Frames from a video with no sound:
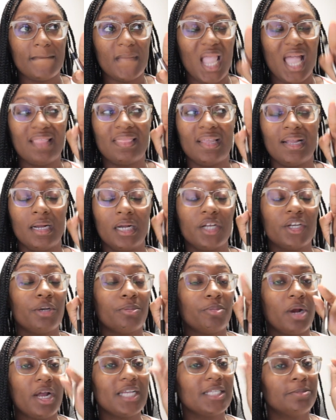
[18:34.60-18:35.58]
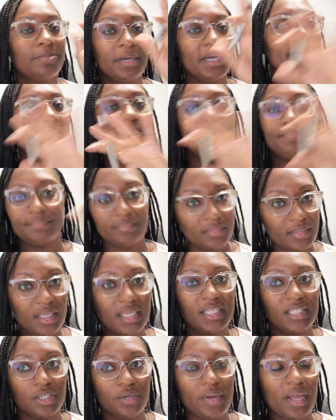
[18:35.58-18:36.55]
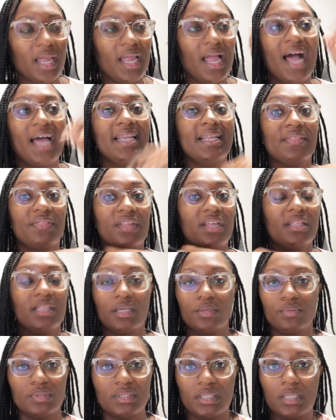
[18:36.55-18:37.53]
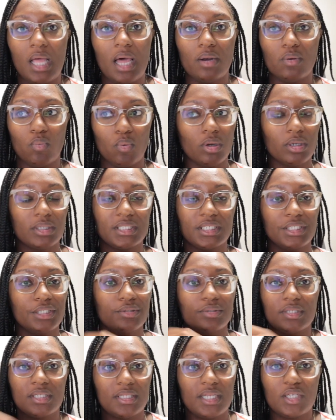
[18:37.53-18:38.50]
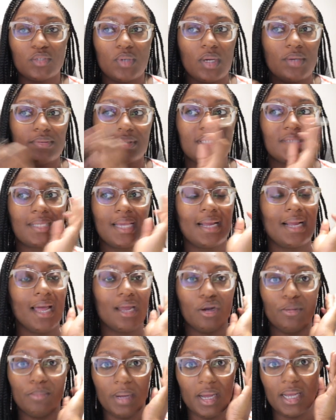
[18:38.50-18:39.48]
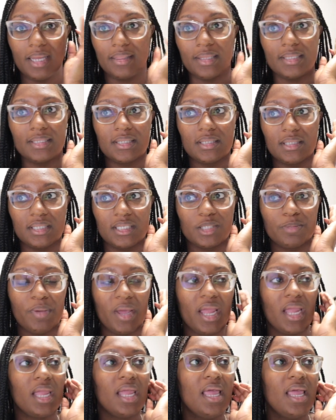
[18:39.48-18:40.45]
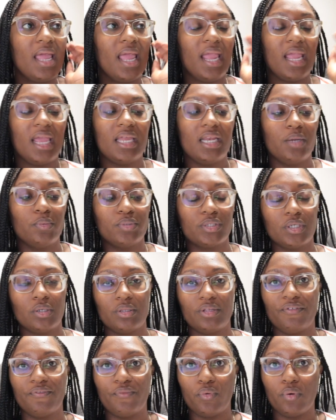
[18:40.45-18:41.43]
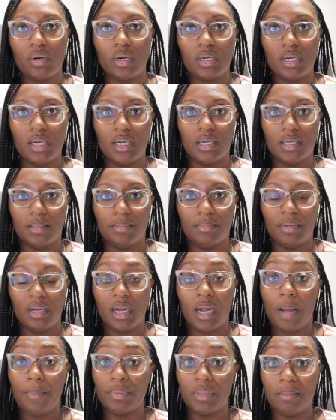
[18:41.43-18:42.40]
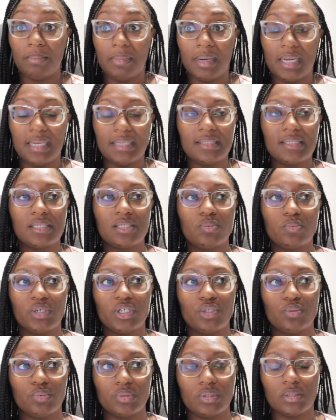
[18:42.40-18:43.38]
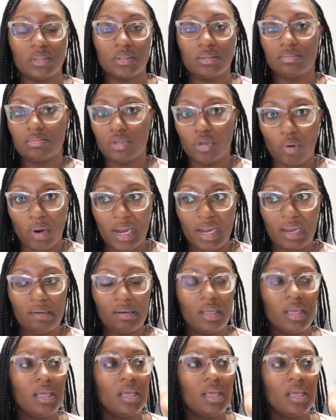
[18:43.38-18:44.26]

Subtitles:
I think I underpriced, but it's okay. I didn't think that it was a lot of work to do, so that's why I was just like, I don't mind this pay. And it was only for a couple of months, which was great.